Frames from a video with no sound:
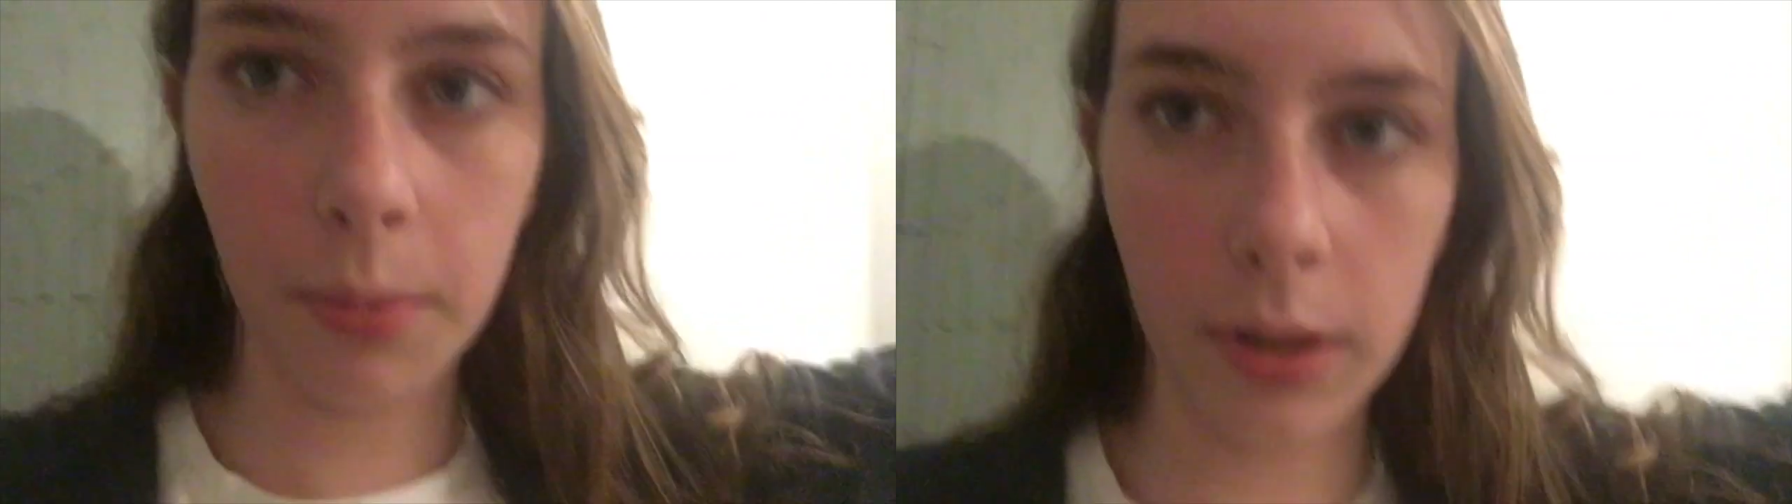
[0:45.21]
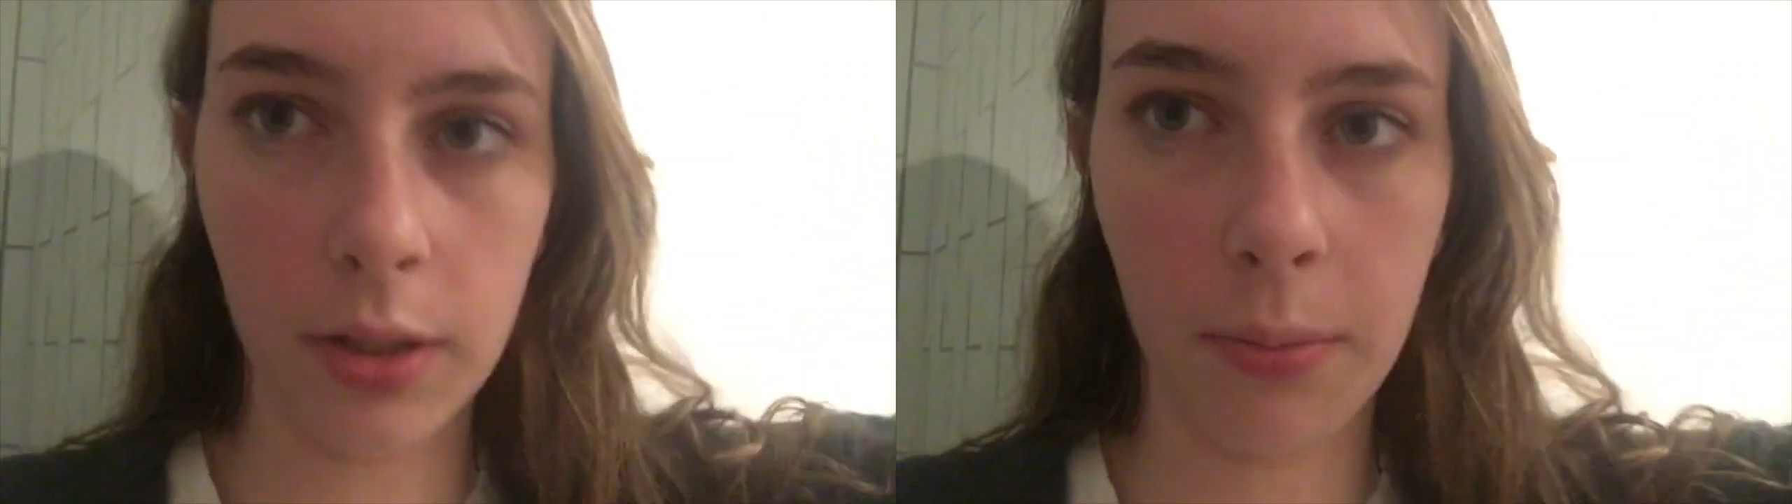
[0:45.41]

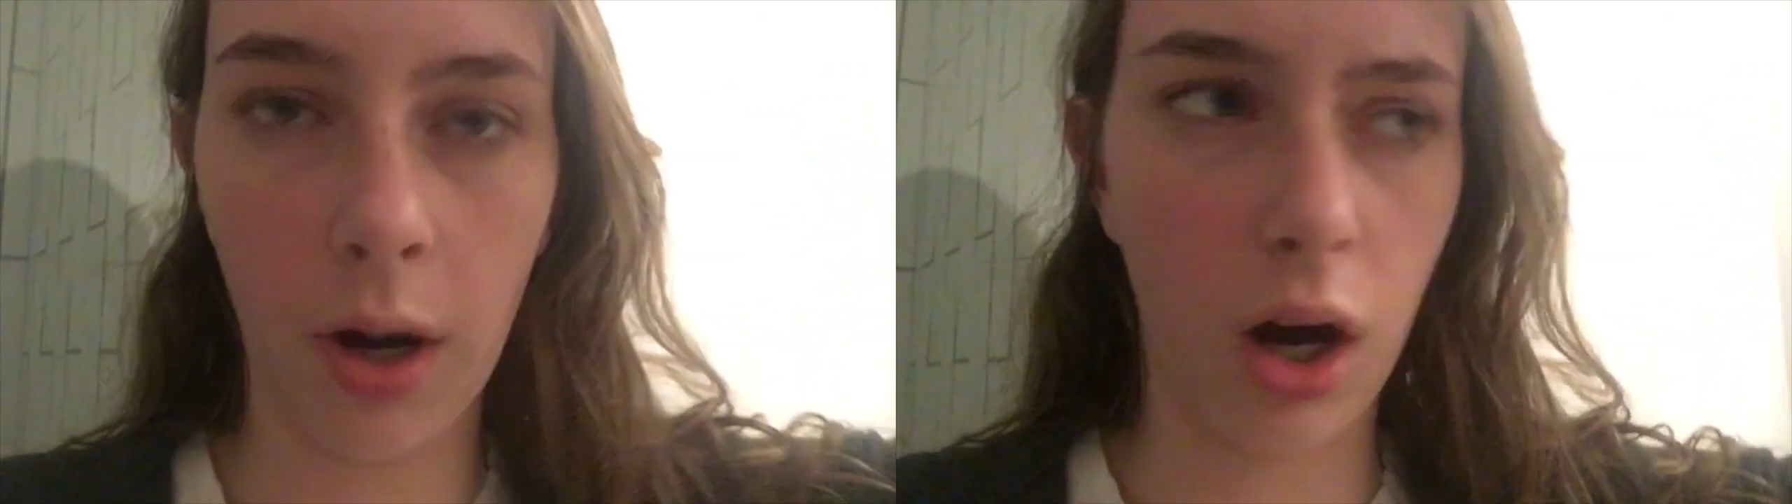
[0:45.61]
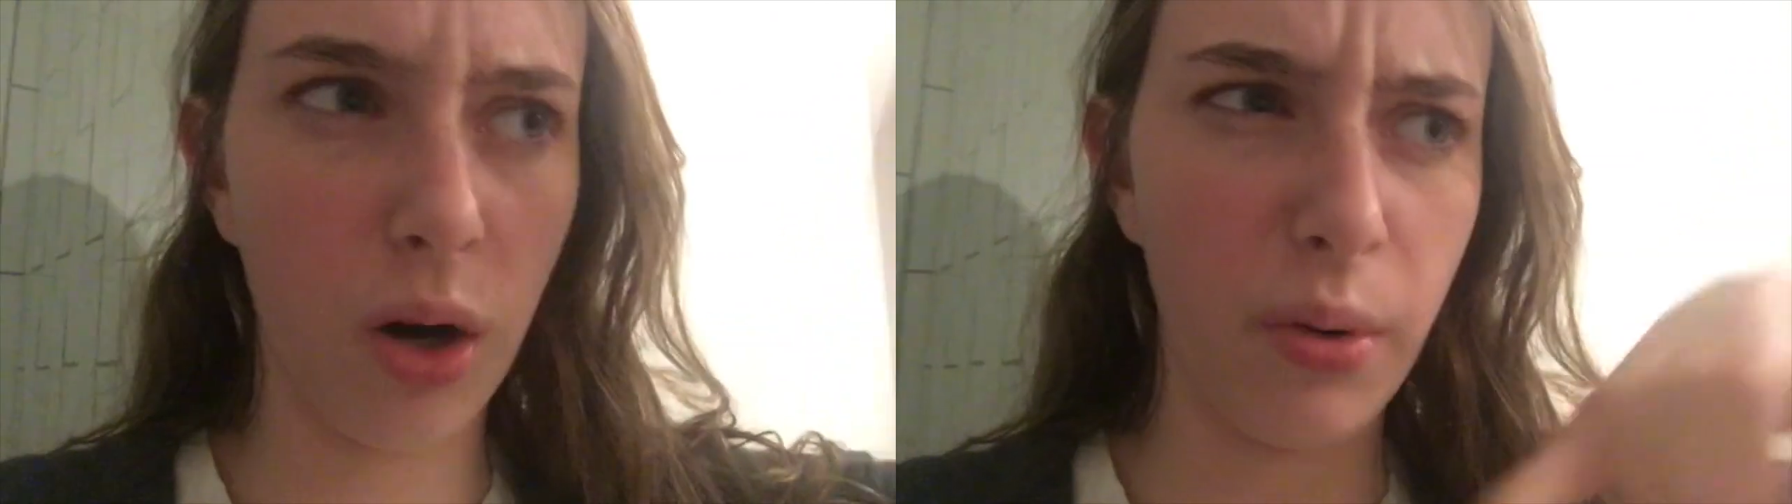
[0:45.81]
but
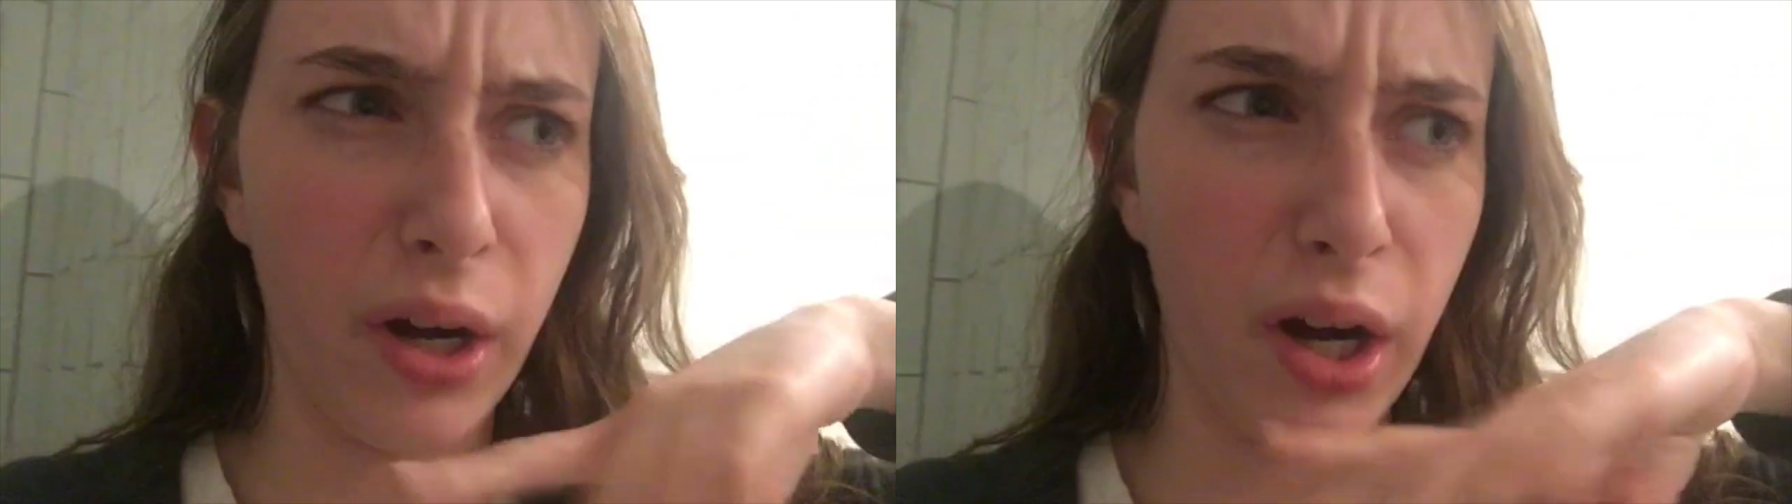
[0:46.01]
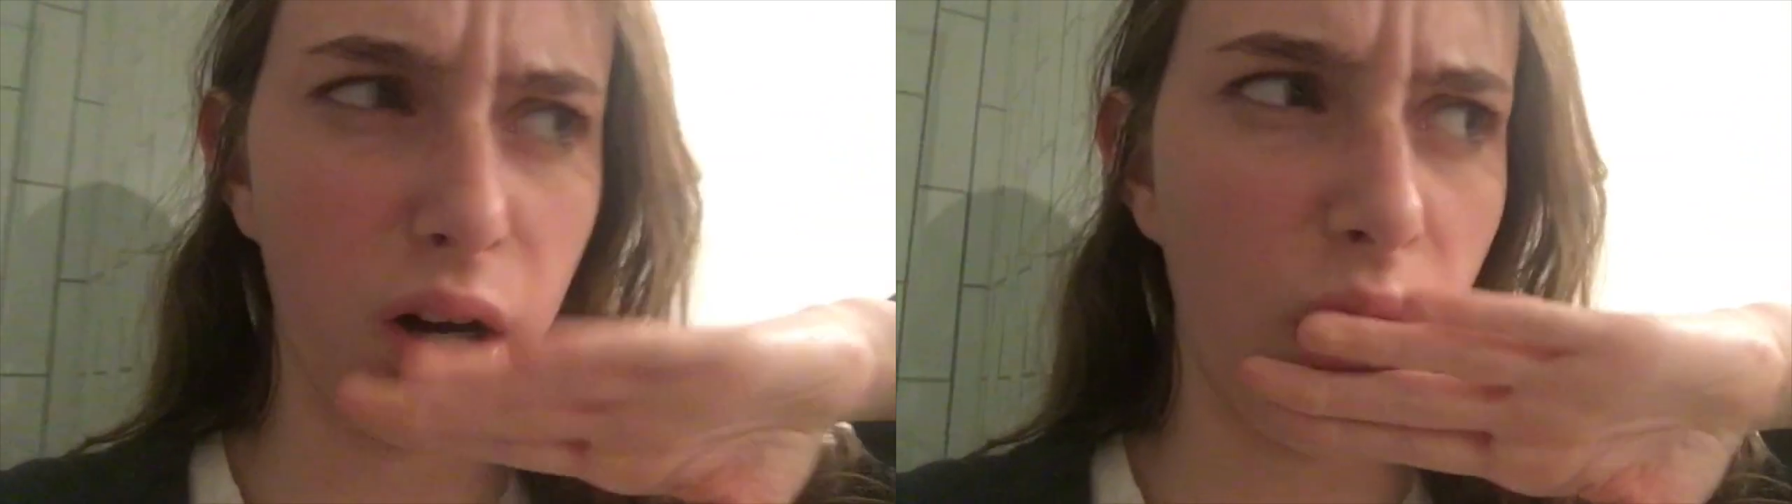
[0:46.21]
tomorrow we
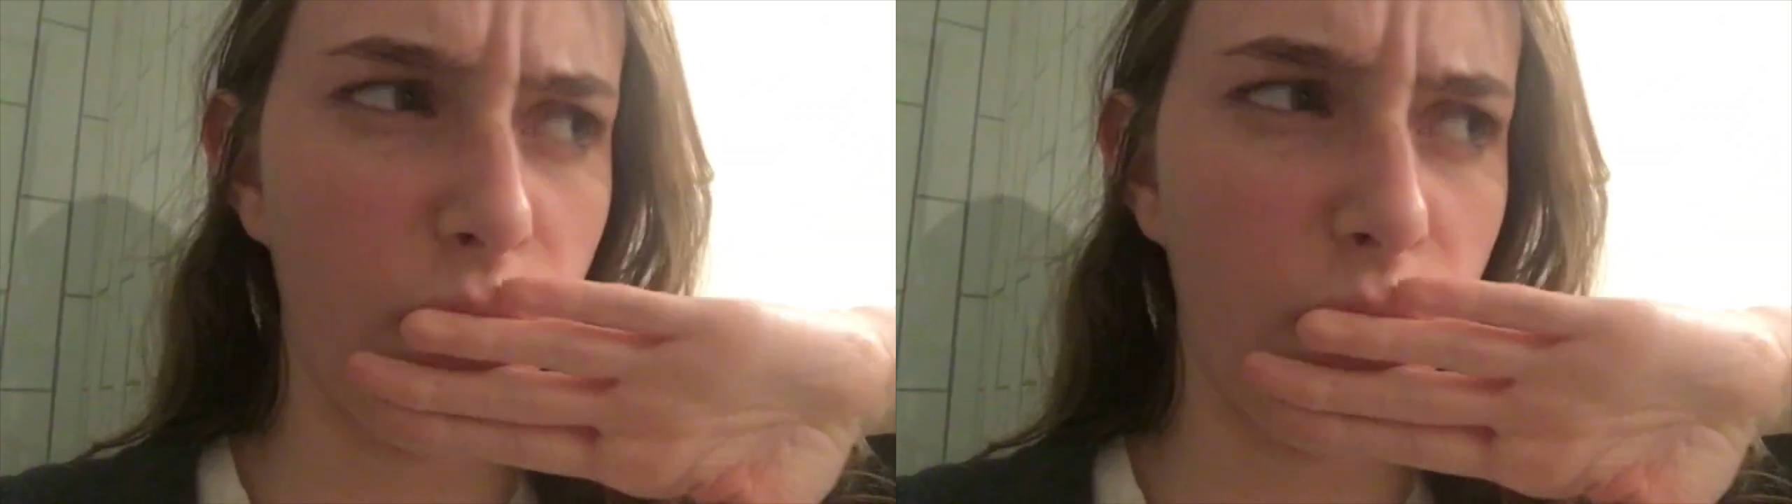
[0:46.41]
are